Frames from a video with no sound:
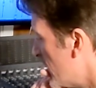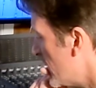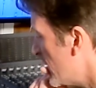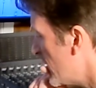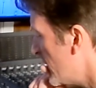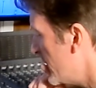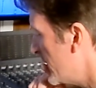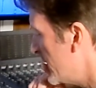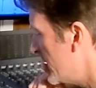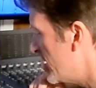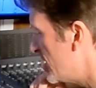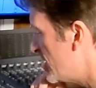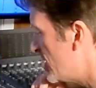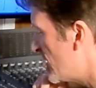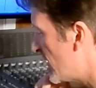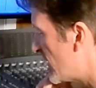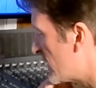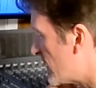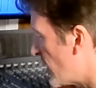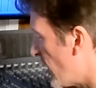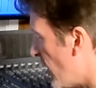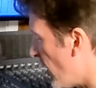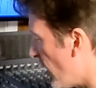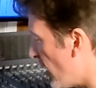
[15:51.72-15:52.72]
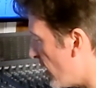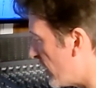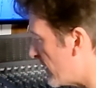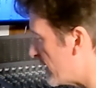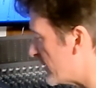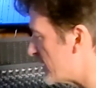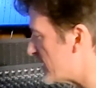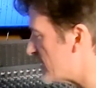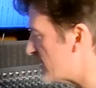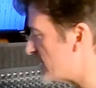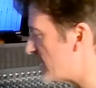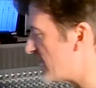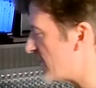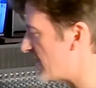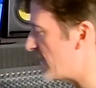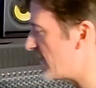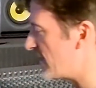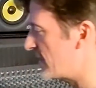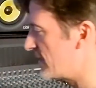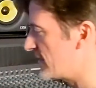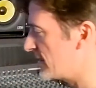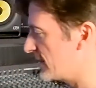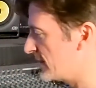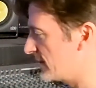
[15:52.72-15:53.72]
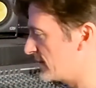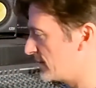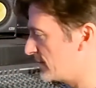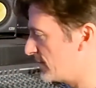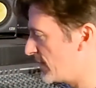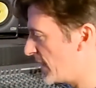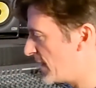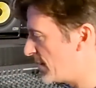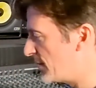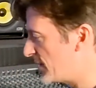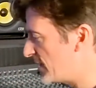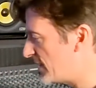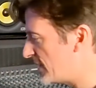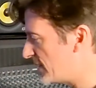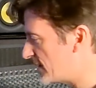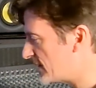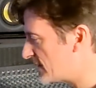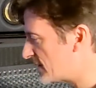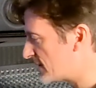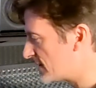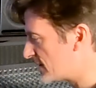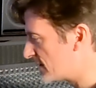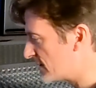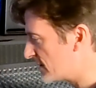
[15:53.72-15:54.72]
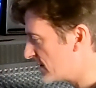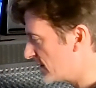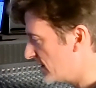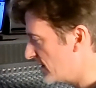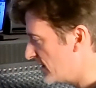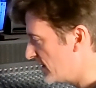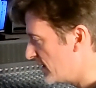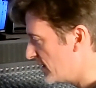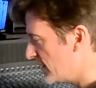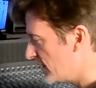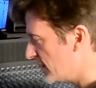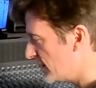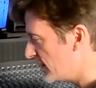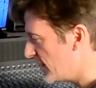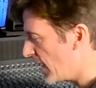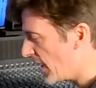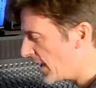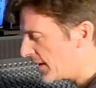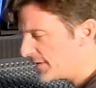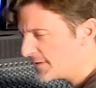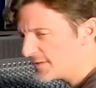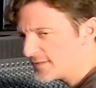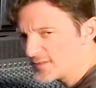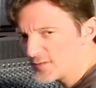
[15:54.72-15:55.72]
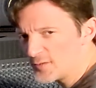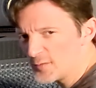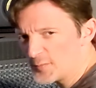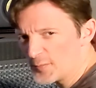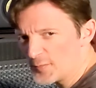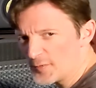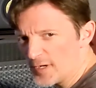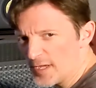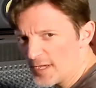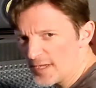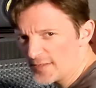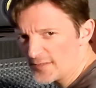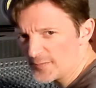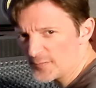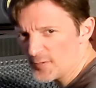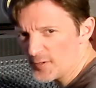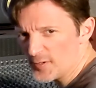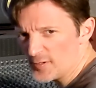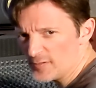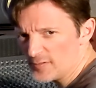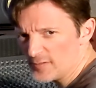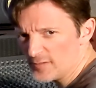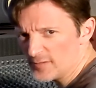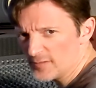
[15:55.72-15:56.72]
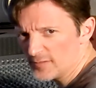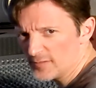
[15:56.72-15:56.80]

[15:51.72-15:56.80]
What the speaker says: Let me check the RNC. Maybe it's not in super nice mode?